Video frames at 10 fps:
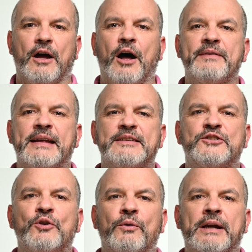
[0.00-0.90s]
and then
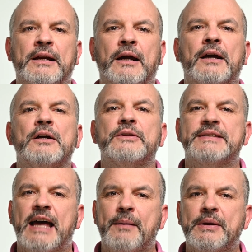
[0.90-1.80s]
storing
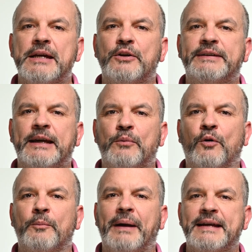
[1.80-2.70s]
them in a table
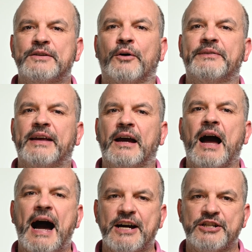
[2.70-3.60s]
based on their
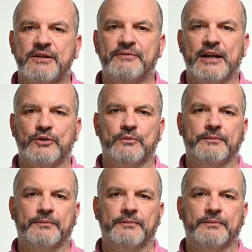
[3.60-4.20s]
hash value.